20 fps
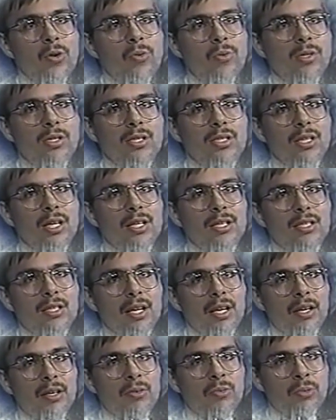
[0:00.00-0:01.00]
was
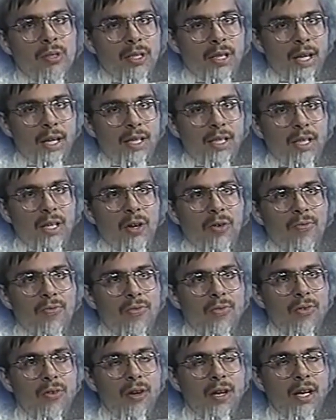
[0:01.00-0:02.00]
setting sail
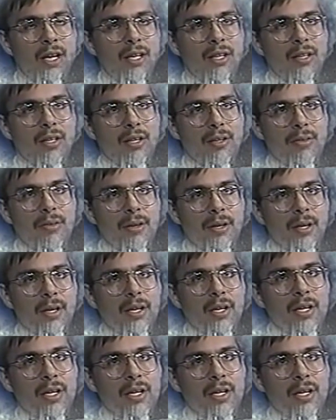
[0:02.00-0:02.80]
for England